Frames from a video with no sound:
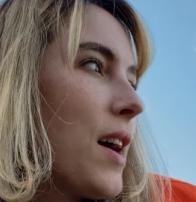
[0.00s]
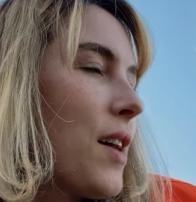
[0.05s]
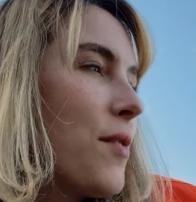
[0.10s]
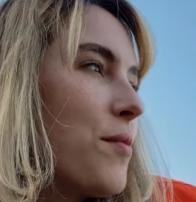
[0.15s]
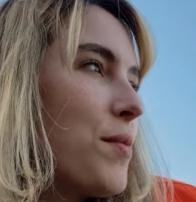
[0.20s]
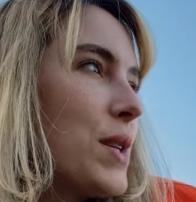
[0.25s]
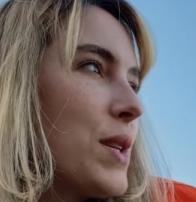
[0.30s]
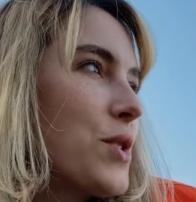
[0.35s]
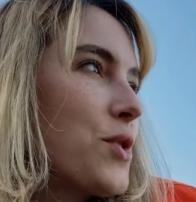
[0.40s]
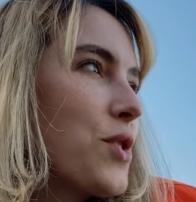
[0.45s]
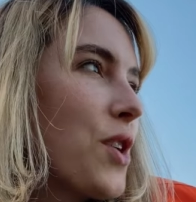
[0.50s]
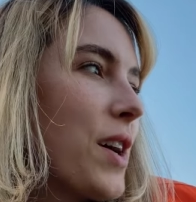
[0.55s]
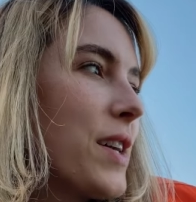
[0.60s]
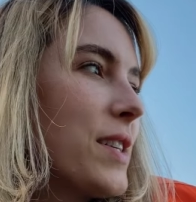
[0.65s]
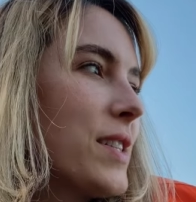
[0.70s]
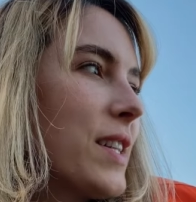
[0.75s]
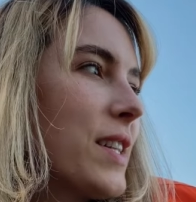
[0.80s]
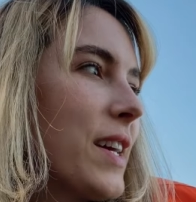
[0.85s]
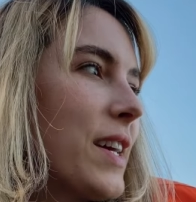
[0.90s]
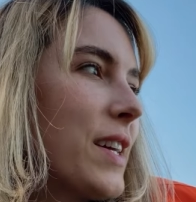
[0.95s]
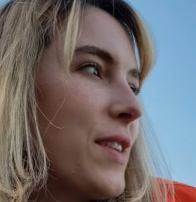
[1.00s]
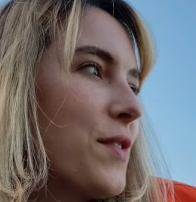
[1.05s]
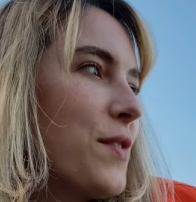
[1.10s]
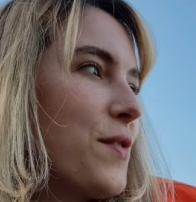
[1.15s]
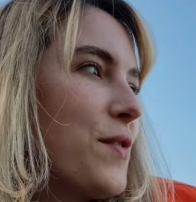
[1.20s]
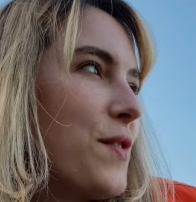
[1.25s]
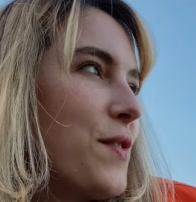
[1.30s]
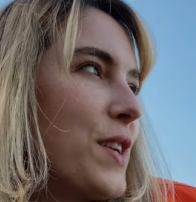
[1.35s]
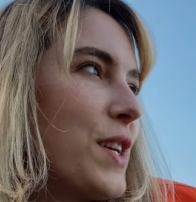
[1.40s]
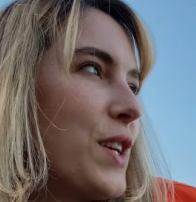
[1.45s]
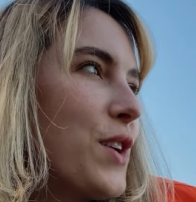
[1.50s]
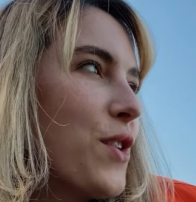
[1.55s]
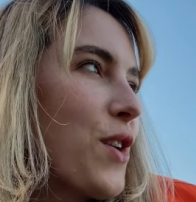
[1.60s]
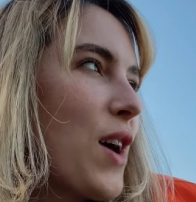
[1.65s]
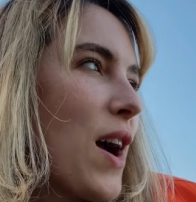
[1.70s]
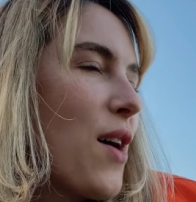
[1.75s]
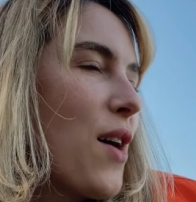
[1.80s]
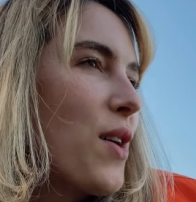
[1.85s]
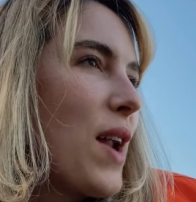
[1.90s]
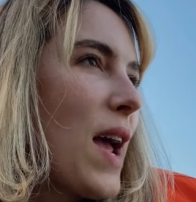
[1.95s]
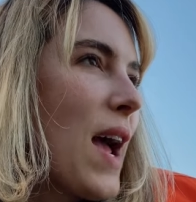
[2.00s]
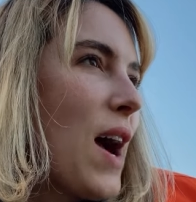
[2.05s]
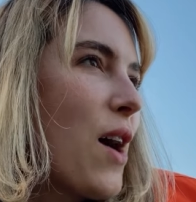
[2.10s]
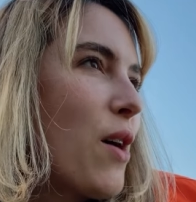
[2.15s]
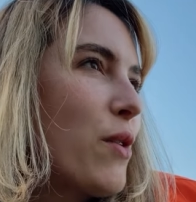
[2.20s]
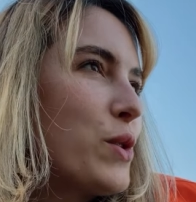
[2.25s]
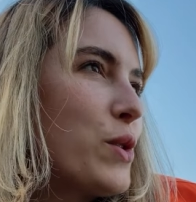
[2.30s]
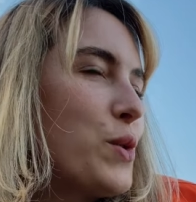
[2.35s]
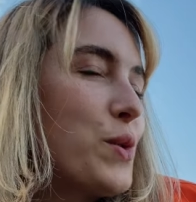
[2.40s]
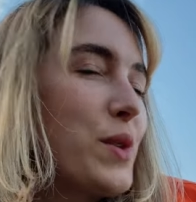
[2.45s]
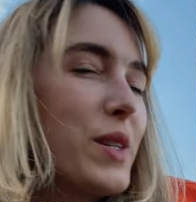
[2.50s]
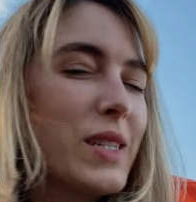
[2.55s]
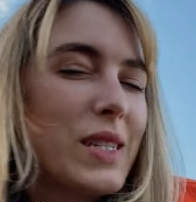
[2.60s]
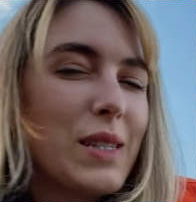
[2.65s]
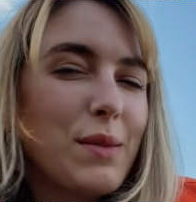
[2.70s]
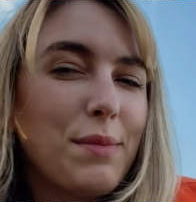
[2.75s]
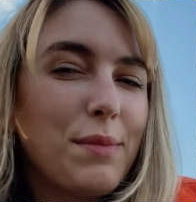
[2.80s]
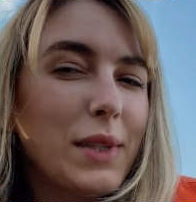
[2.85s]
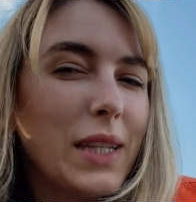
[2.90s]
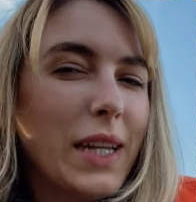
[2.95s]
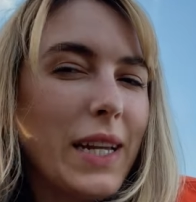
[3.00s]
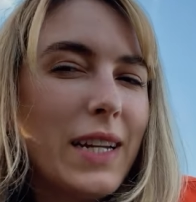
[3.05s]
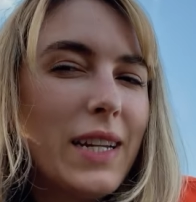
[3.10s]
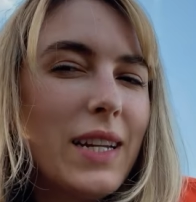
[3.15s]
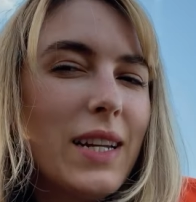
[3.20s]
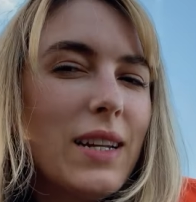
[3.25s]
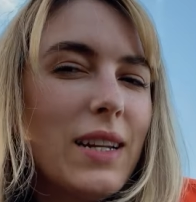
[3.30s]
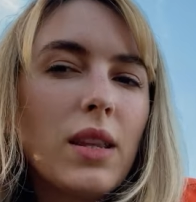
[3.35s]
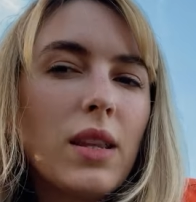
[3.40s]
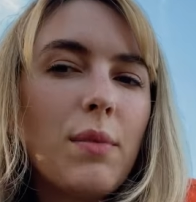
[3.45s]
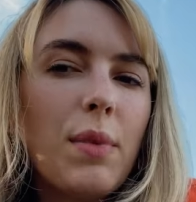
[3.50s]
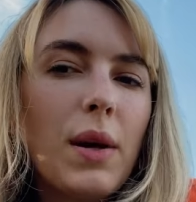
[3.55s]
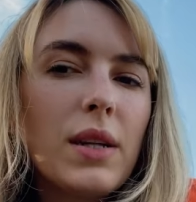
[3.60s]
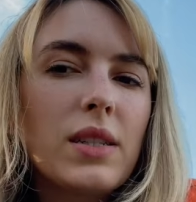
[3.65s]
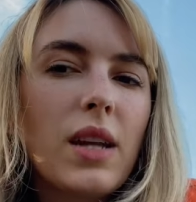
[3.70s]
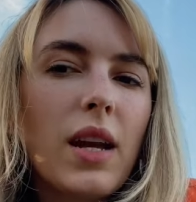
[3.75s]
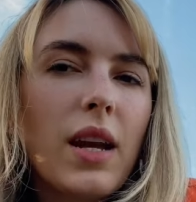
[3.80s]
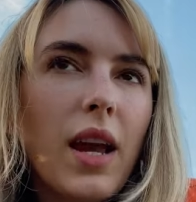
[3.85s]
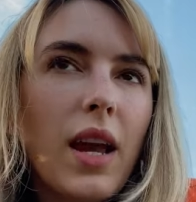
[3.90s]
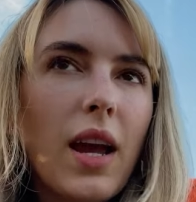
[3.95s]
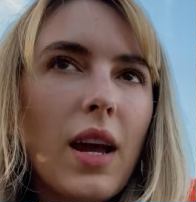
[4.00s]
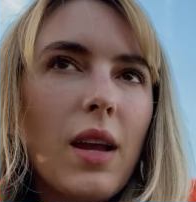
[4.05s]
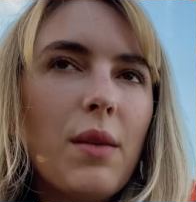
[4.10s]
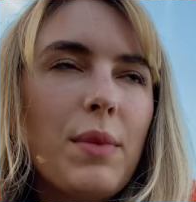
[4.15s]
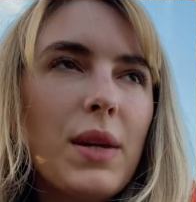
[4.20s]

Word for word: have been trying to, like, figure out how to explain it best I can,